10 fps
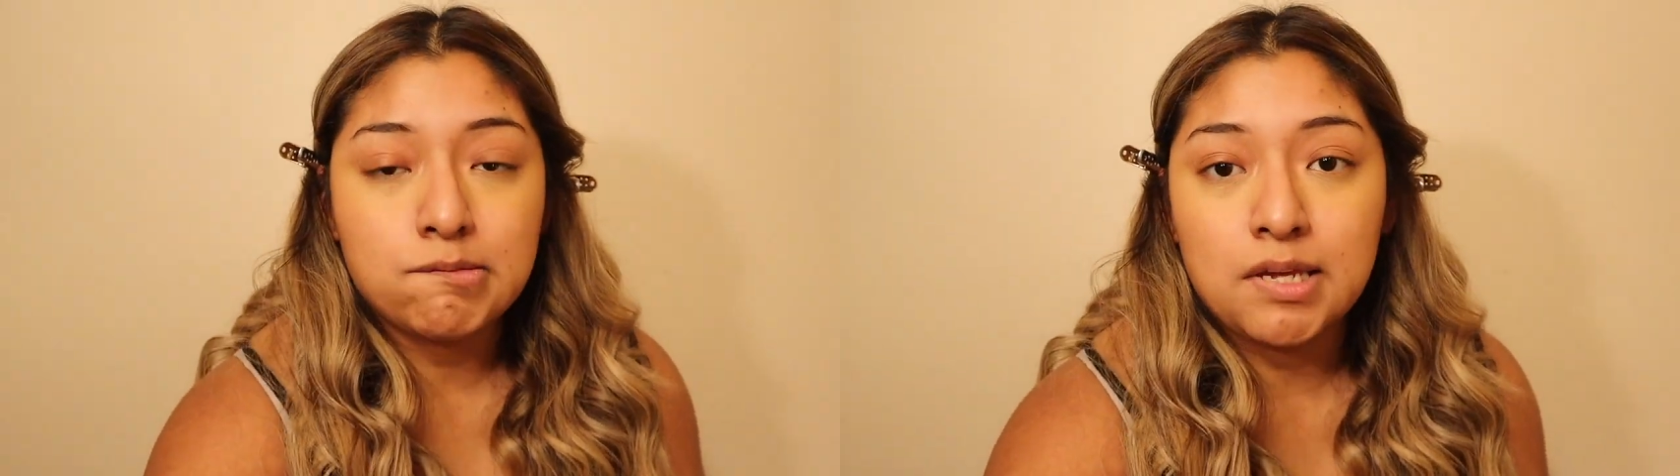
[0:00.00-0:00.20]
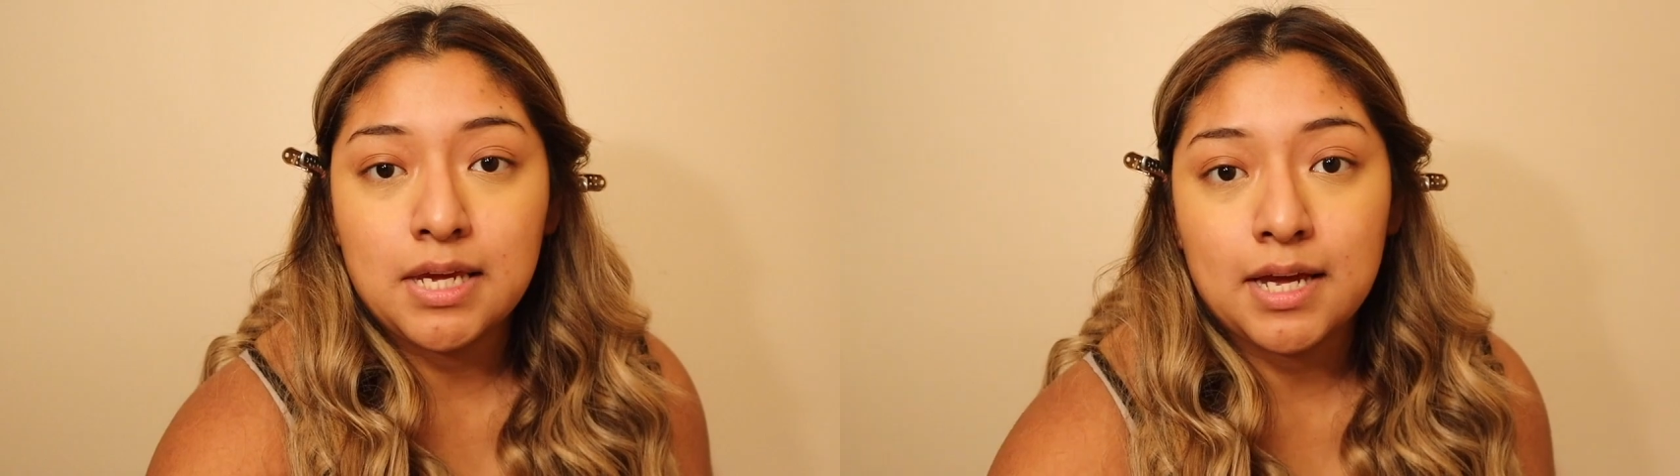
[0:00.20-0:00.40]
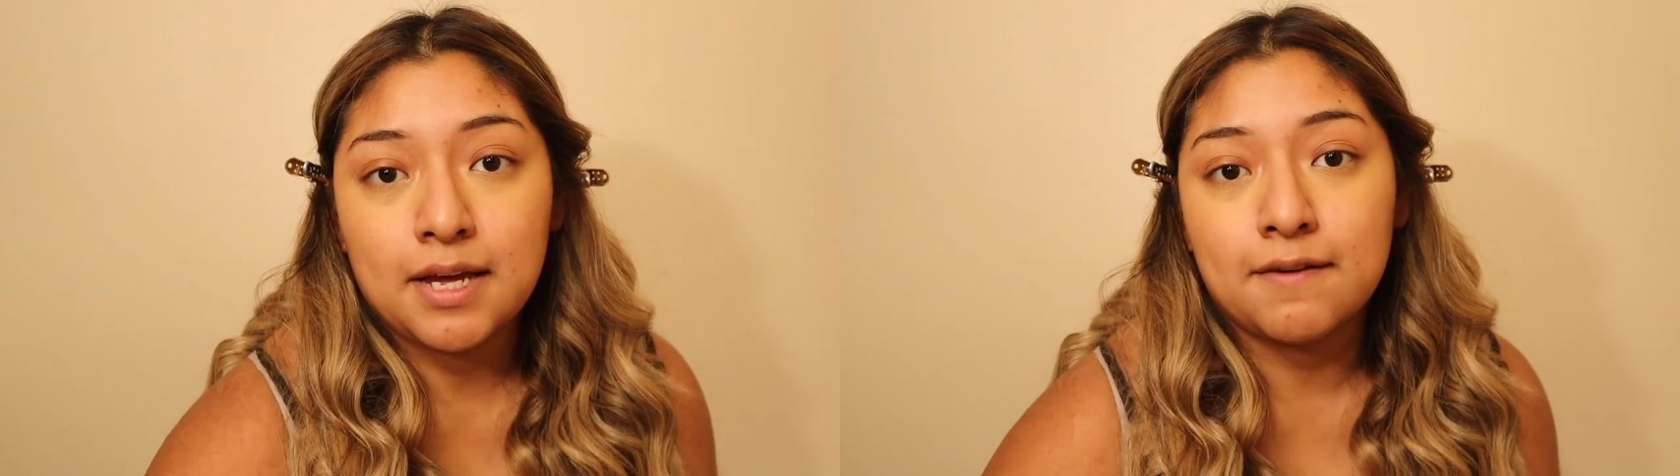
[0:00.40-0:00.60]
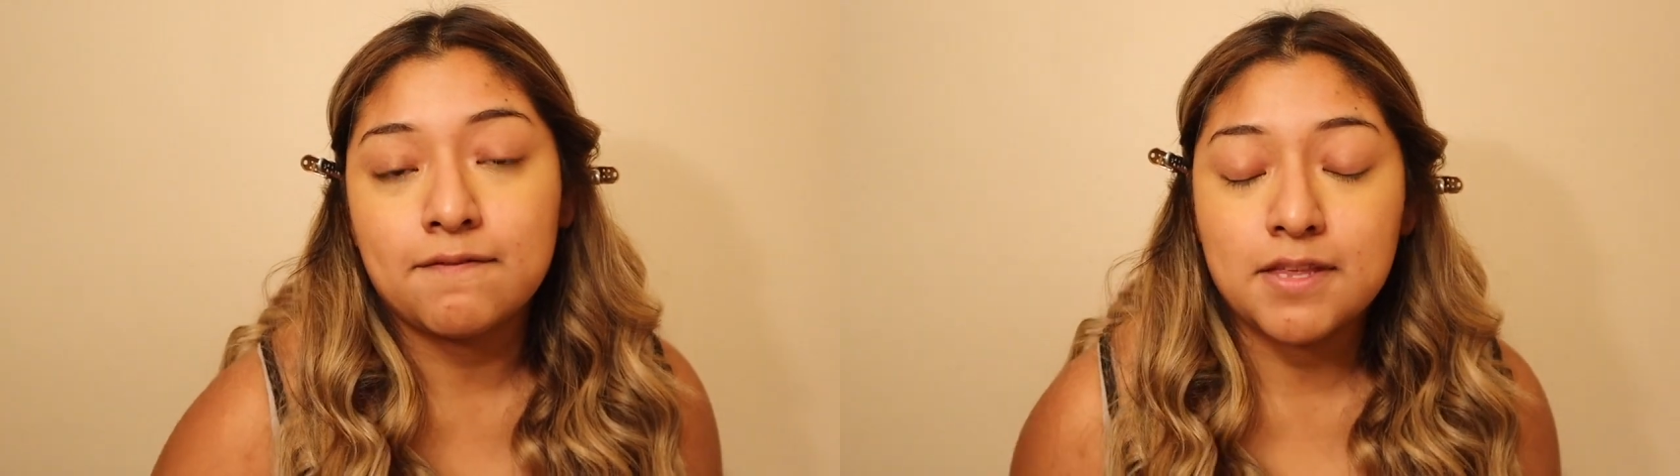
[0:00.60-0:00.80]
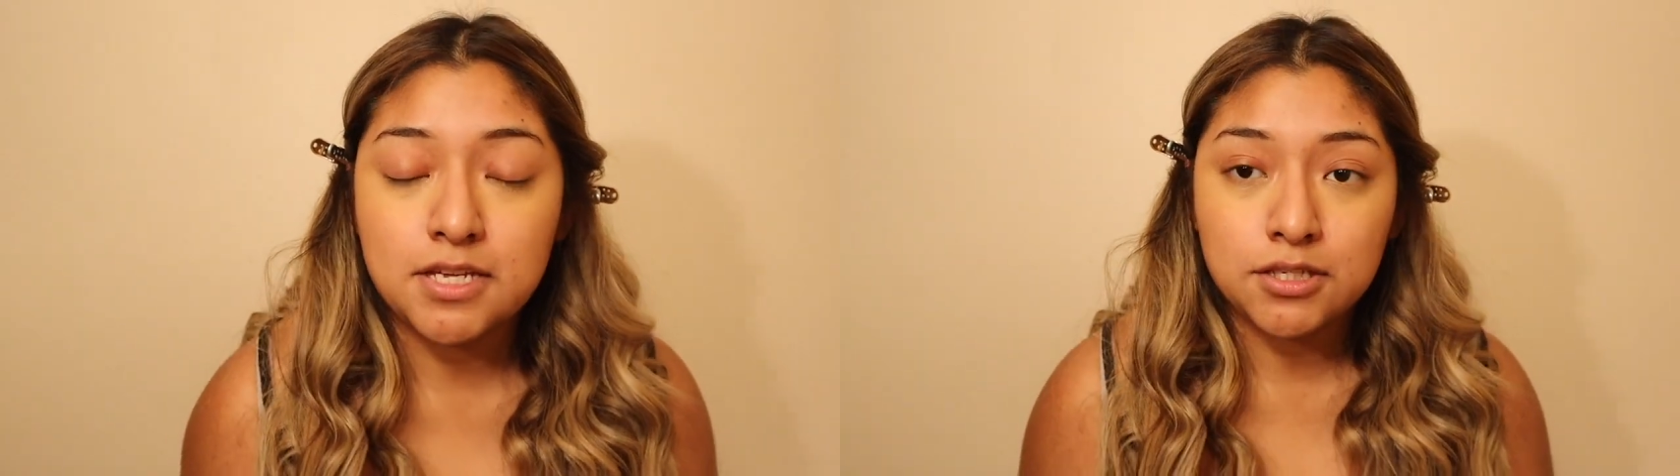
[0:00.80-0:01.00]
we
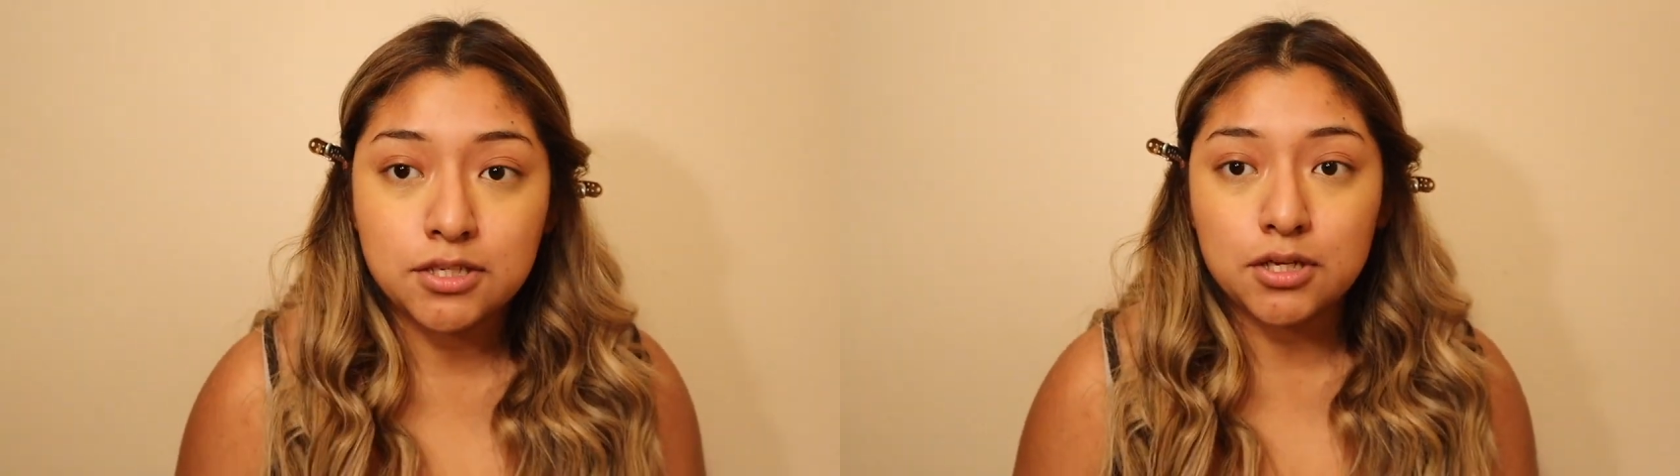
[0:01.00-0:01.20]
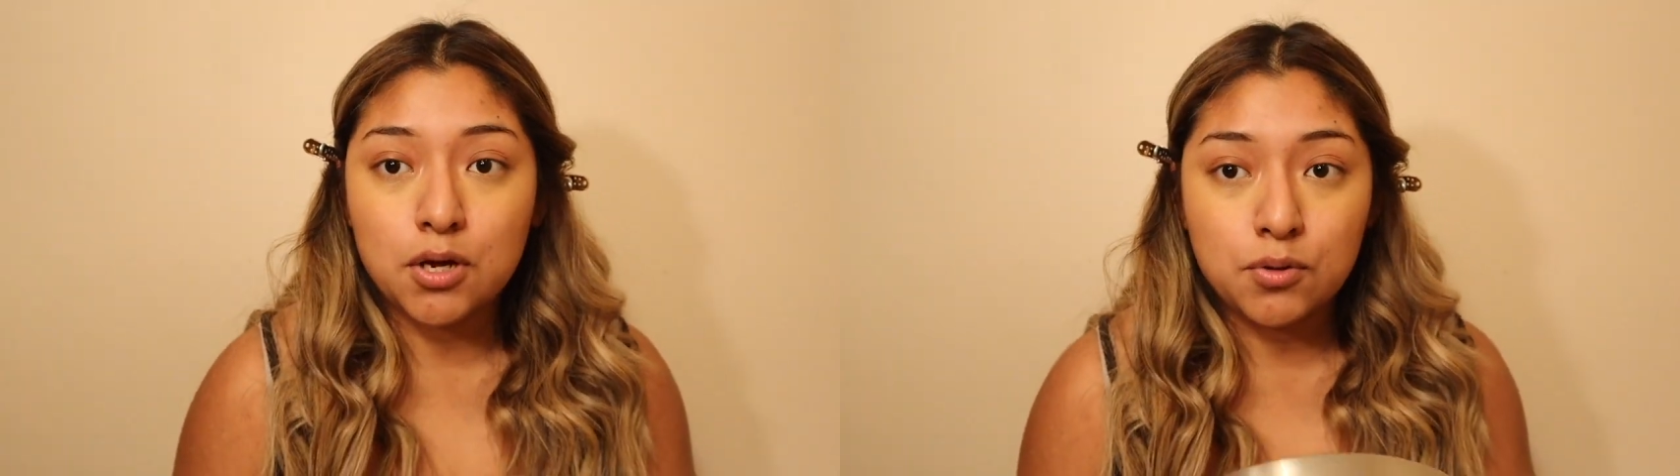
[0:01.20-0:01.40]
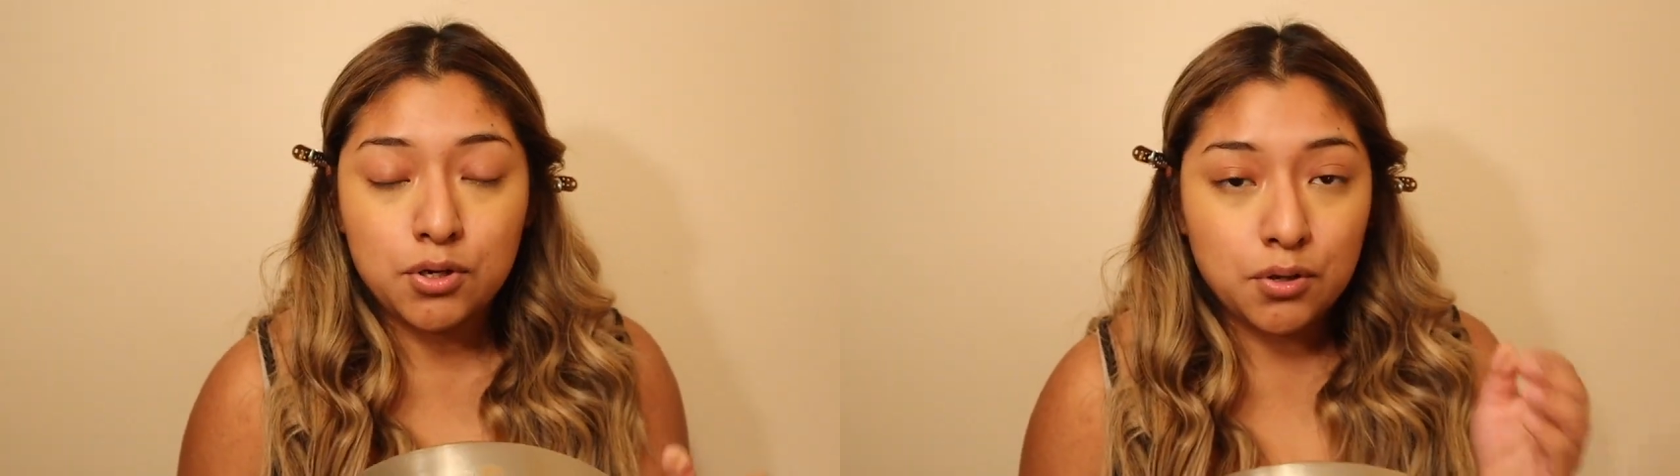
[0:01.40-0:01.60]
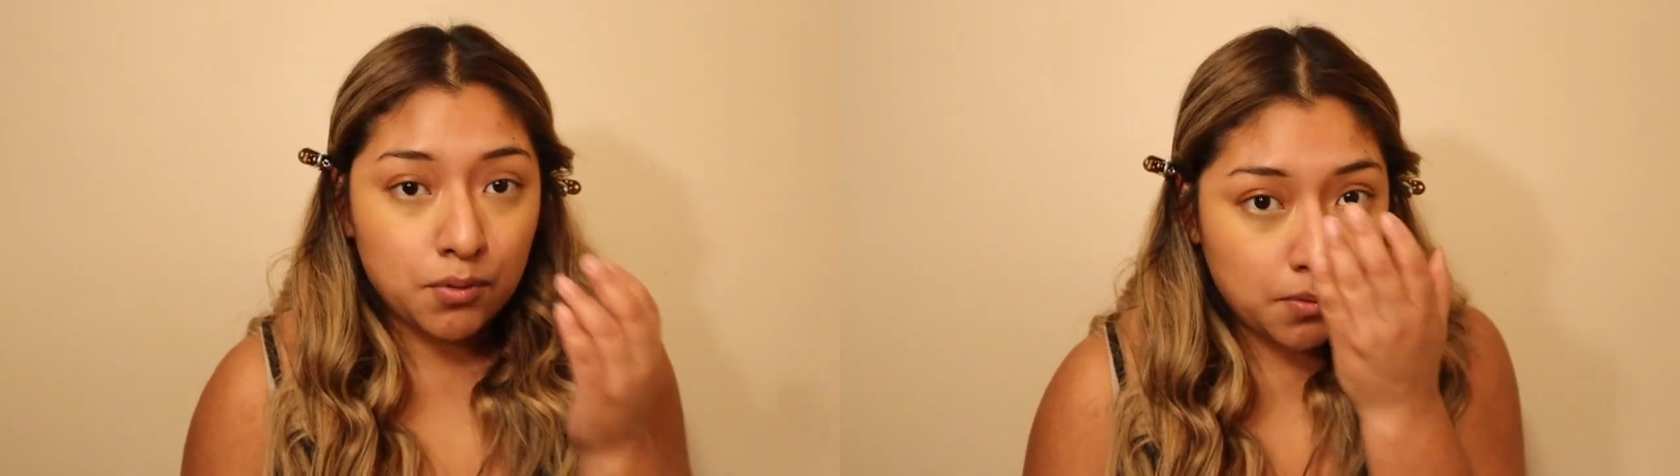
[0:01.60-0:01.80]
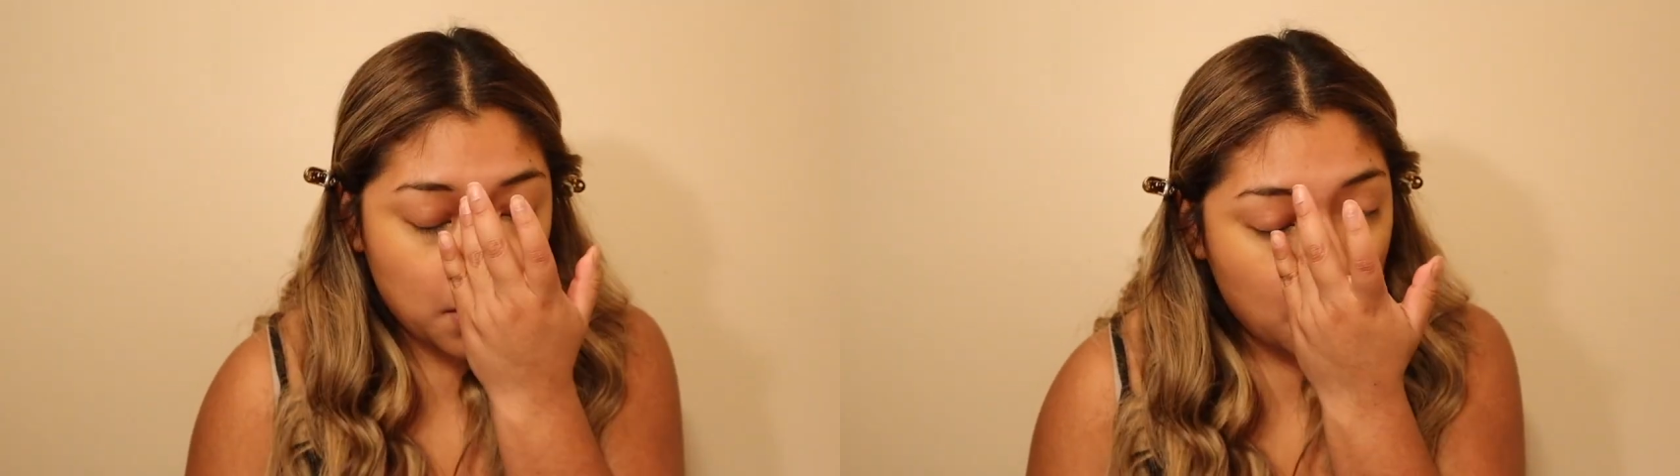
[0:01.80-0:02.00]
have things to go
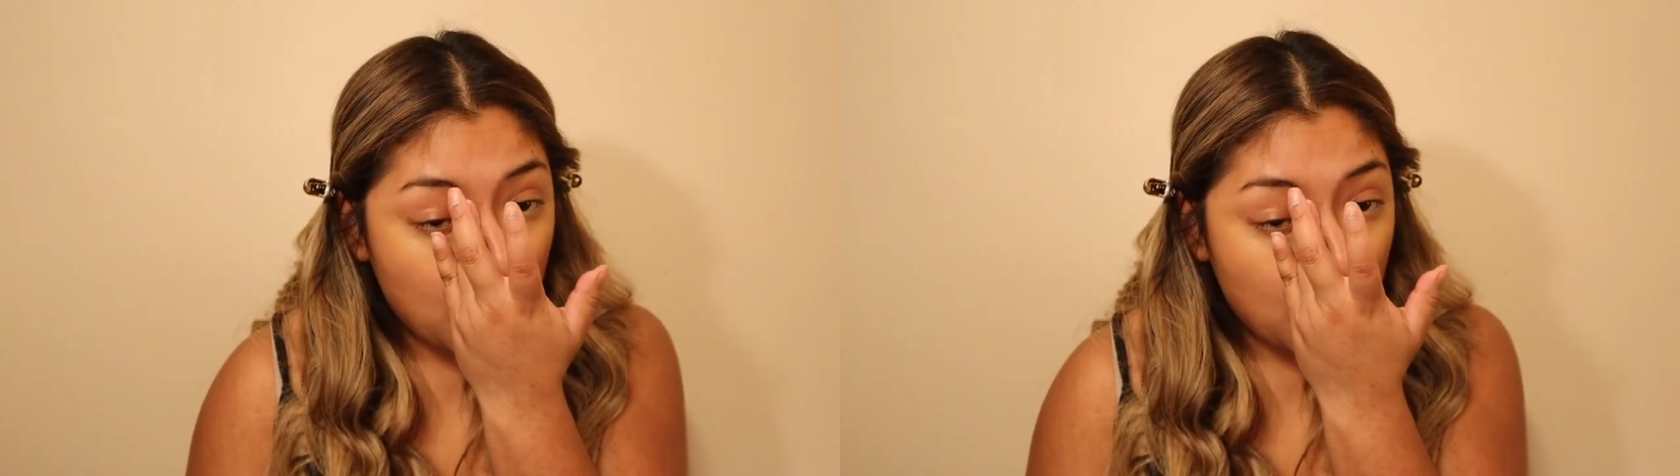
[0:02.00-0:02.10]
do,